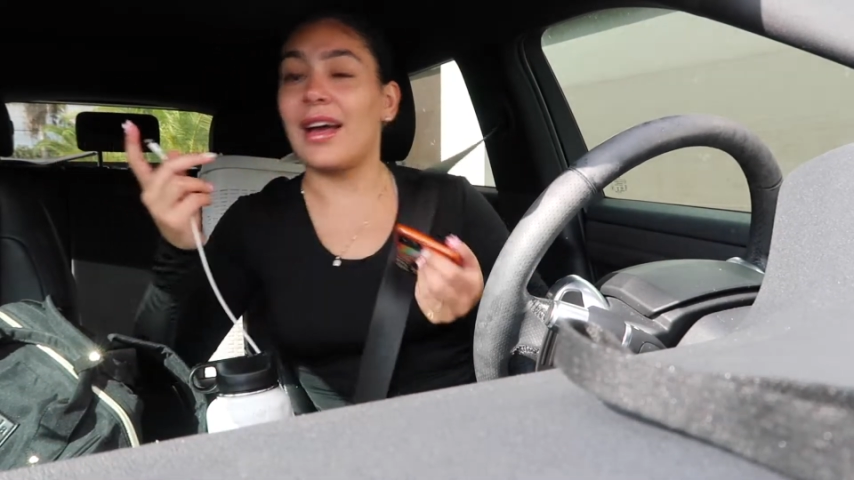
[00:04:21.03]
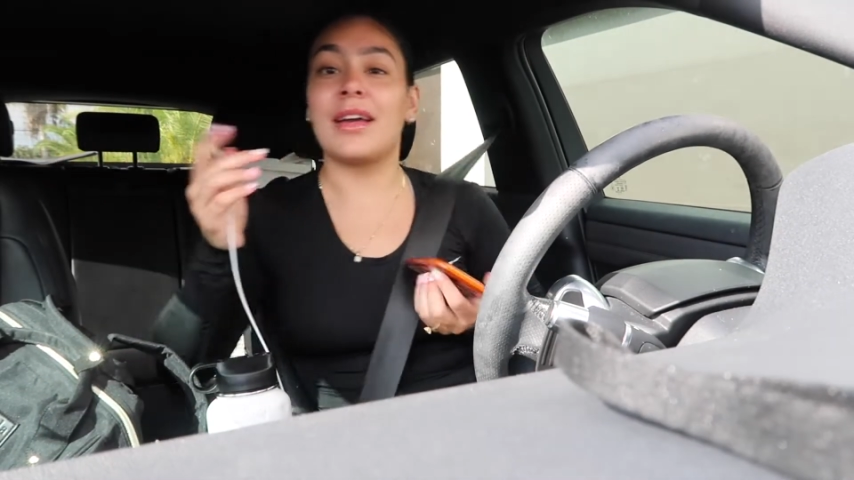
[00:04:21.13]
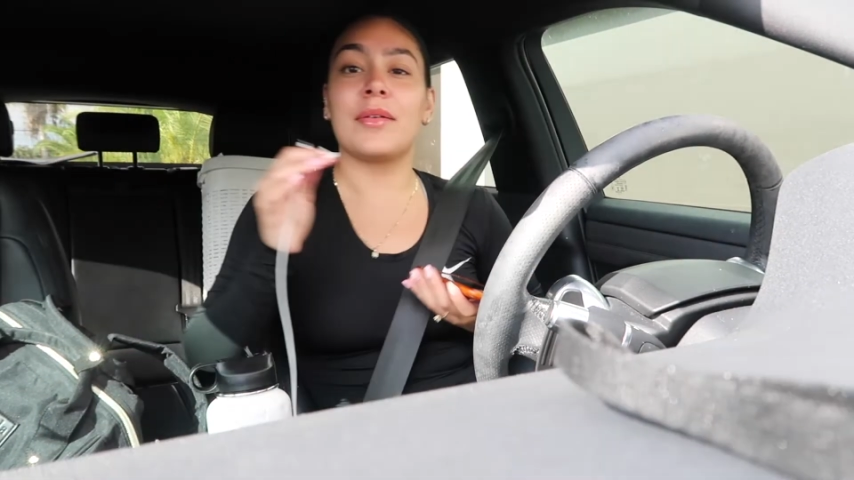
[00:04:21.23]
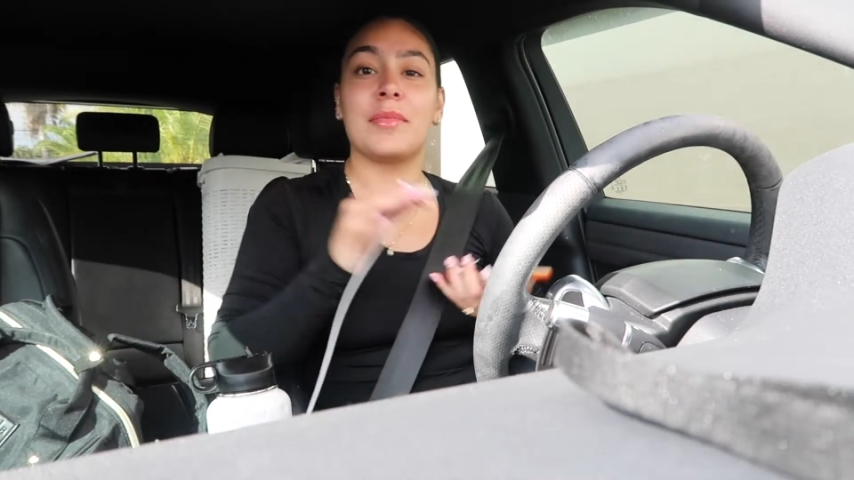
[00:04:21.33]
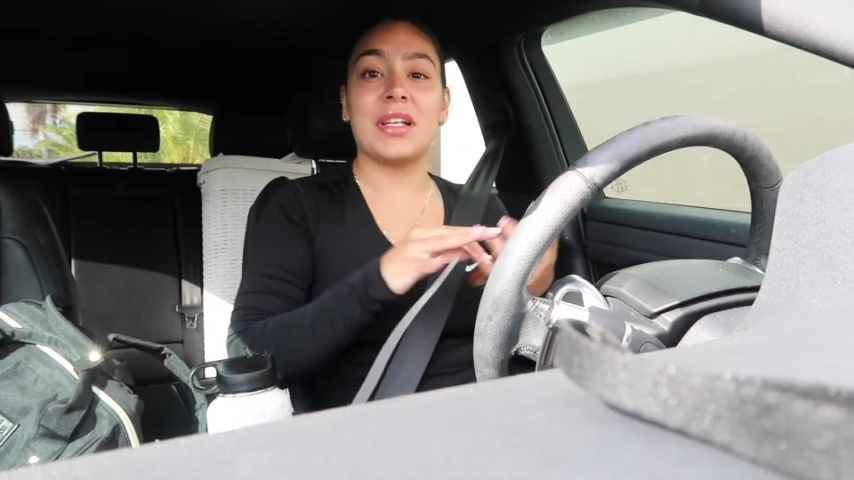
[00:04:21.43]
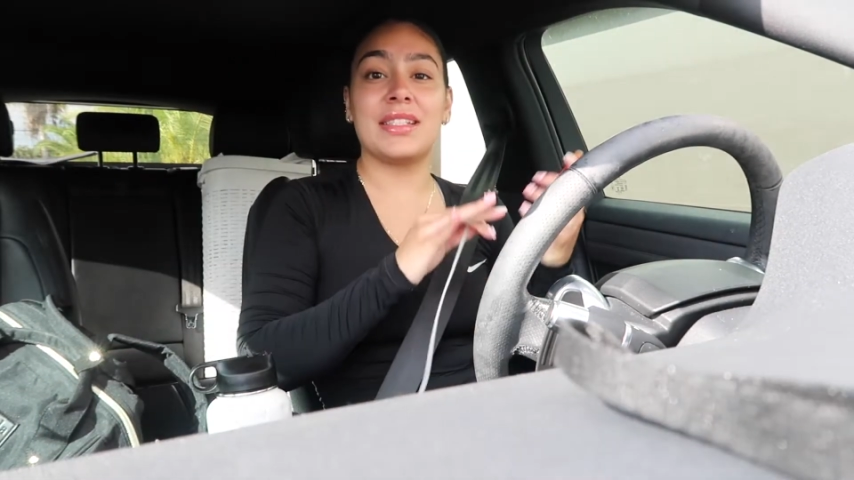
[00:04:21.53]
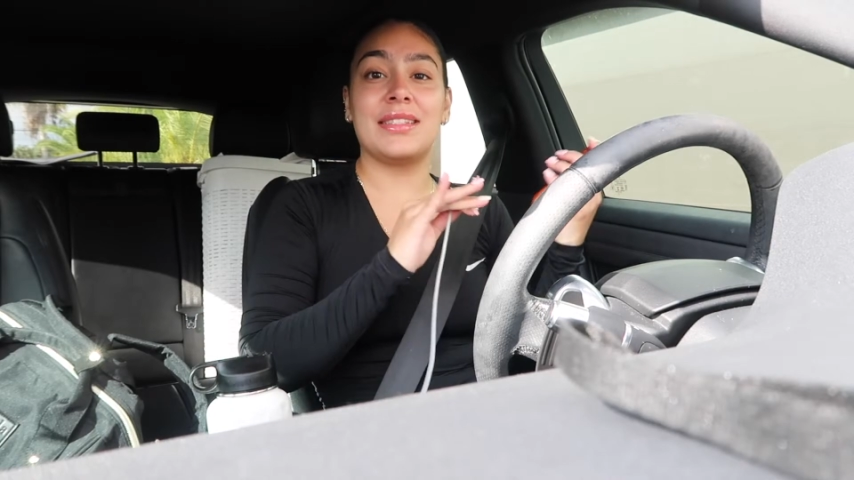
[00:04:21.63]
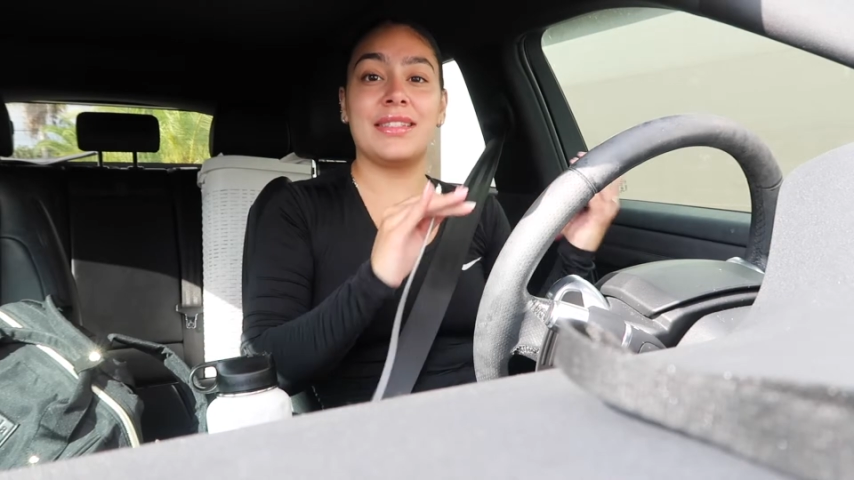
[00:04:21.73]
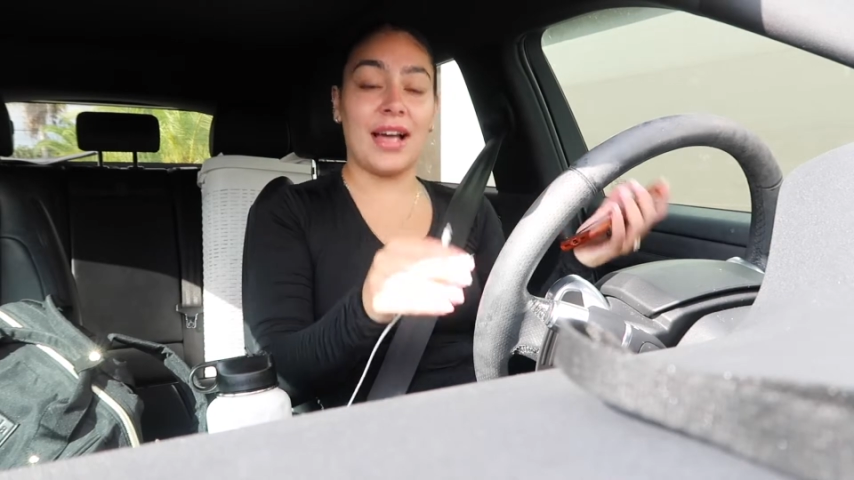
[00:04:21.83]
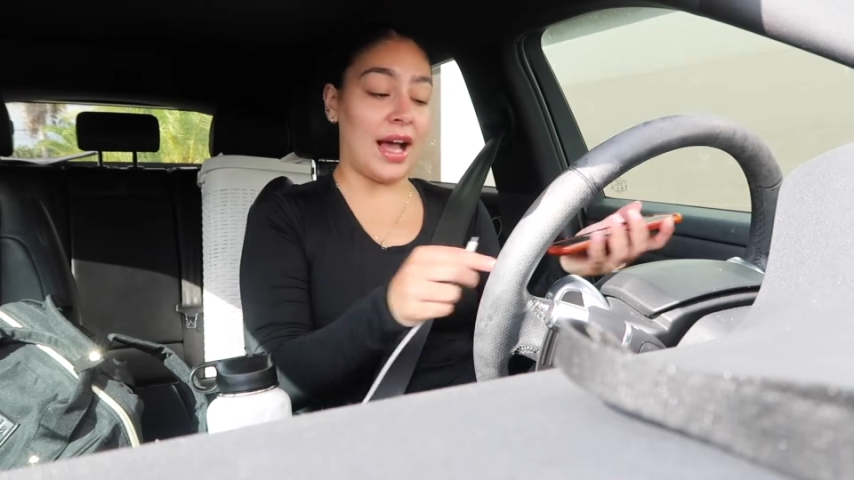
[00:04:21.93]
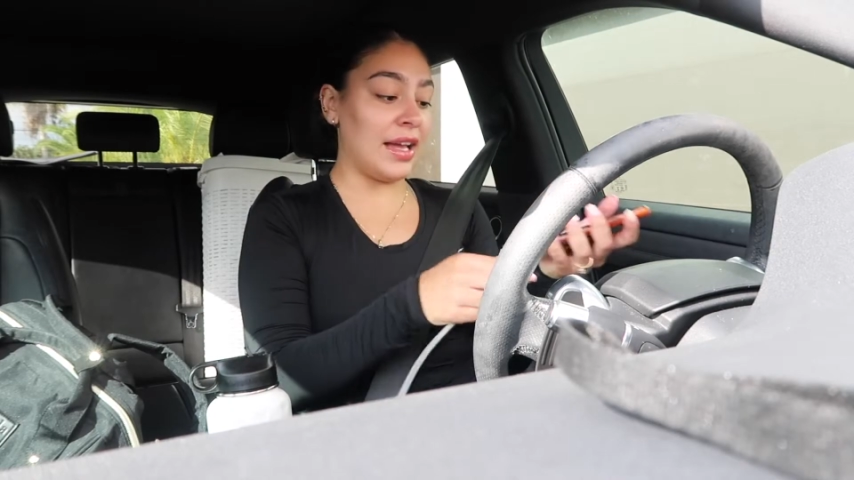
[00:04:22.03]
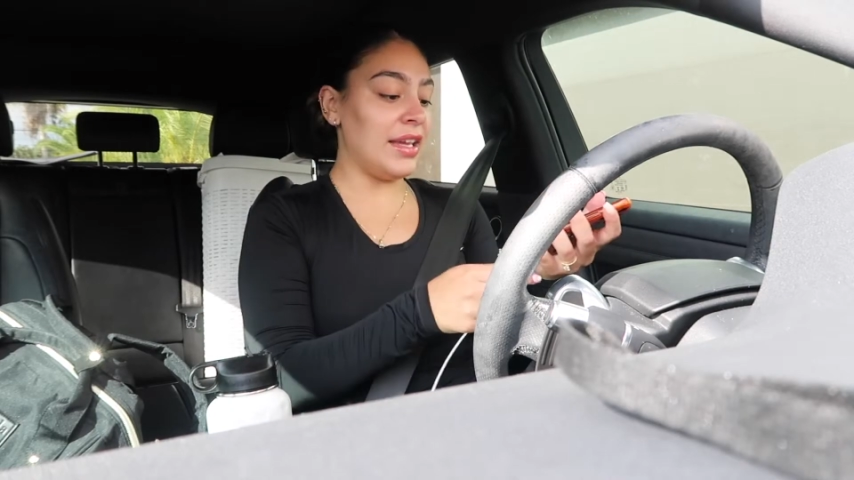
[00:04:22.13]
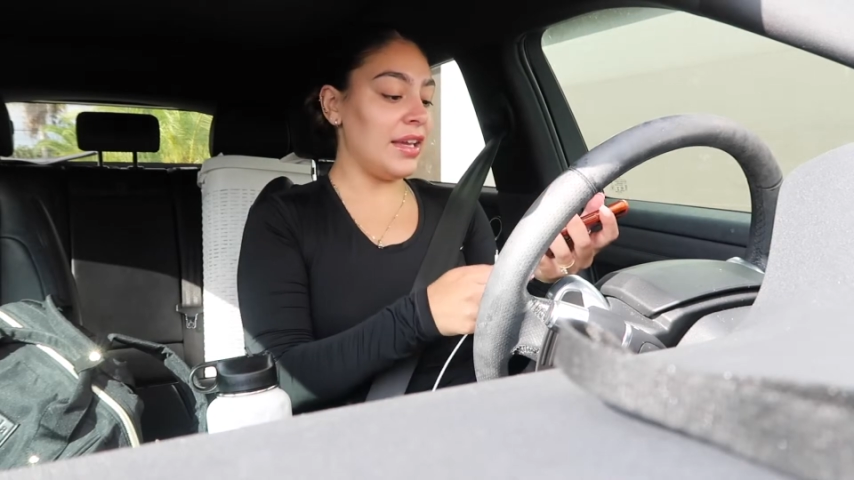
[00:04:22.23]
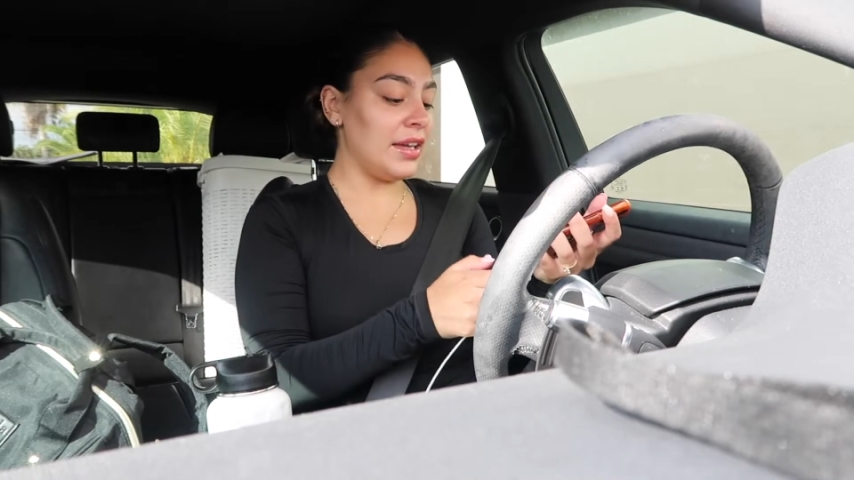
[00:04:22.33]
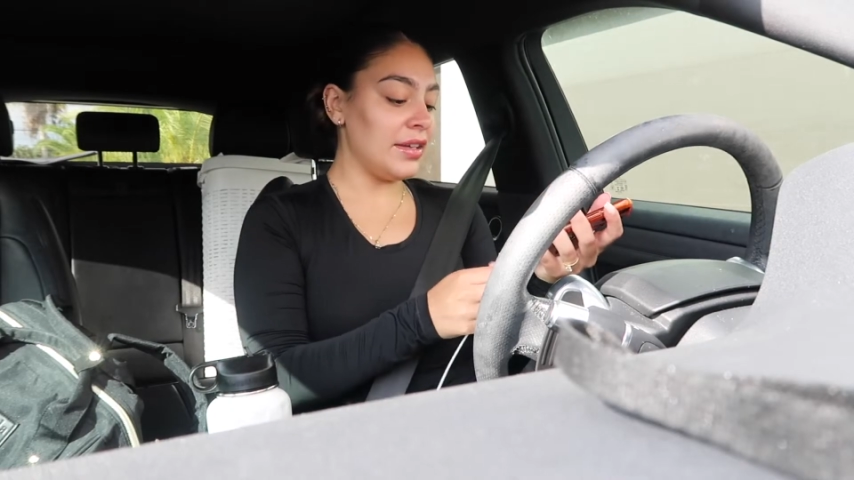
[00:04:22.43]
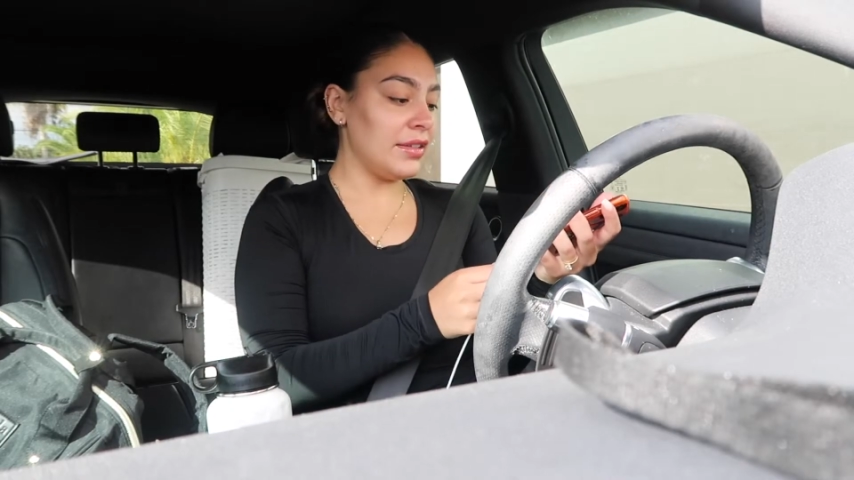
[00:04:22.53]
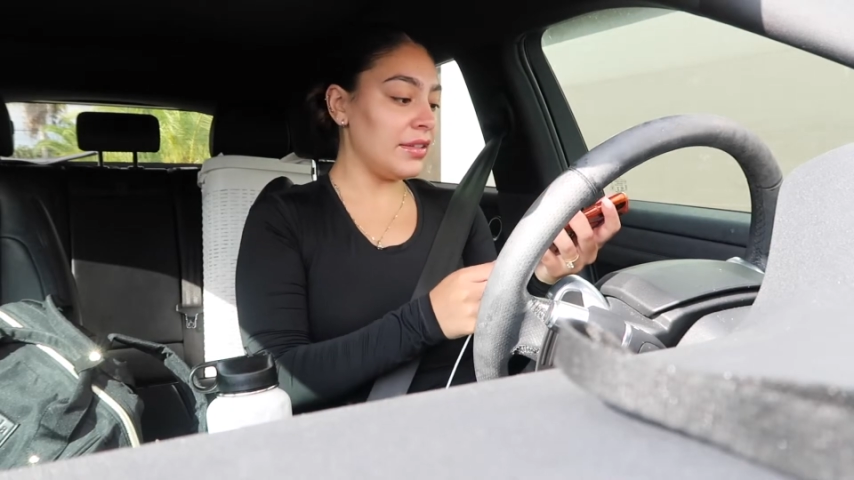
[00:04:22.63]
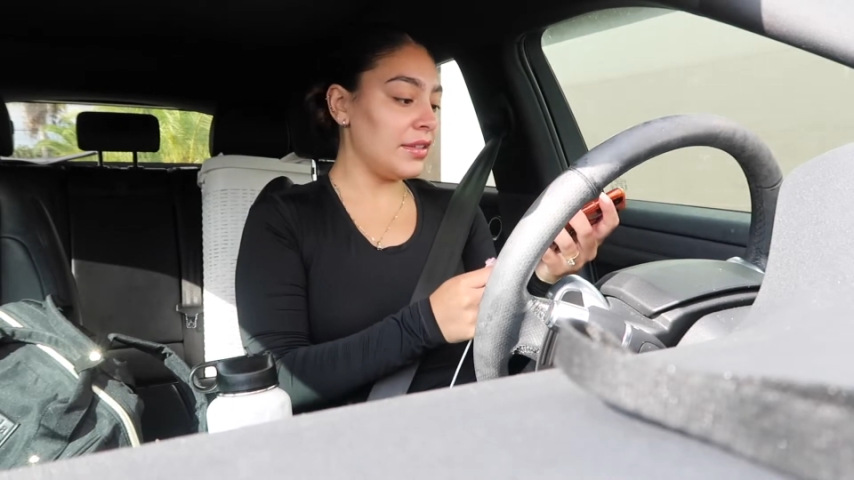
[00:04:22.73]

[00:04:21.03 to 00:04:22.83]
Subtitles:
am dying.